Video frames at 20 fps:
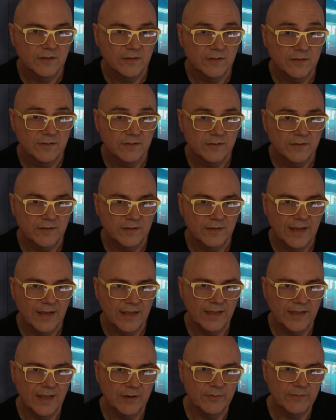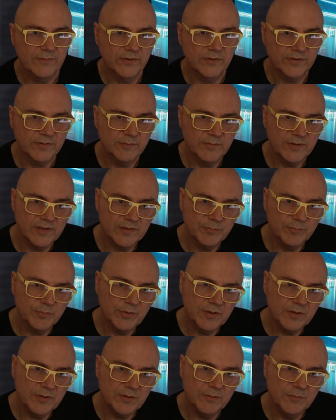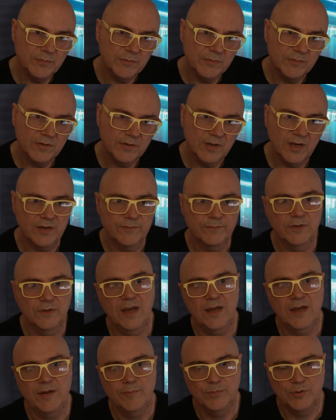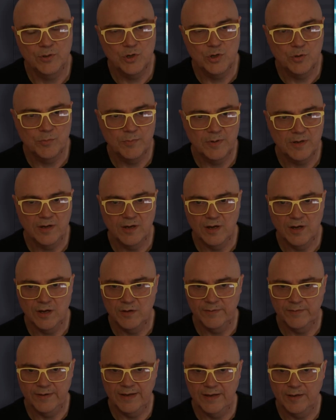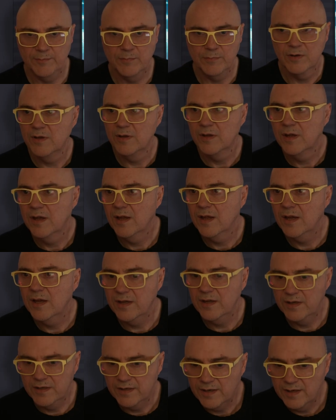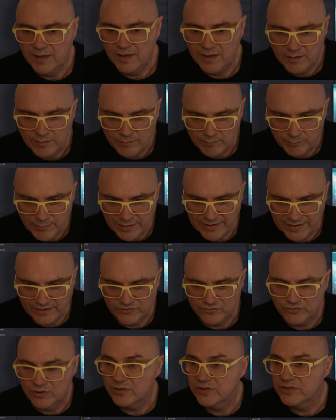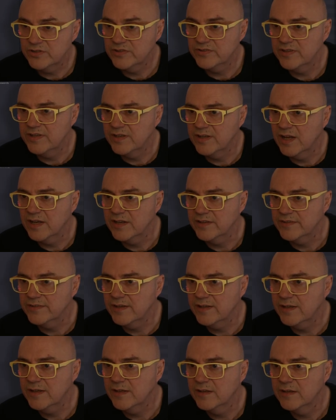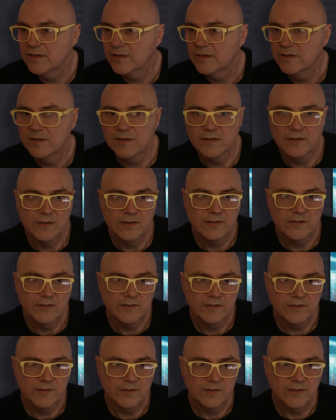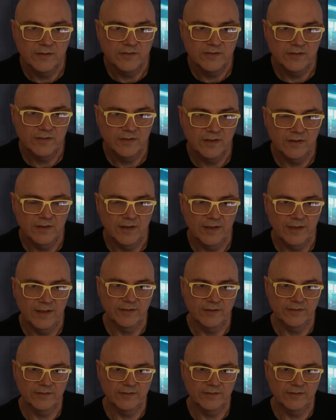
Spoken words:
So now there we've got some of this blue kind of light blooming over him, and I'll make it stronger just so you can kind of see it. So let's just go like that.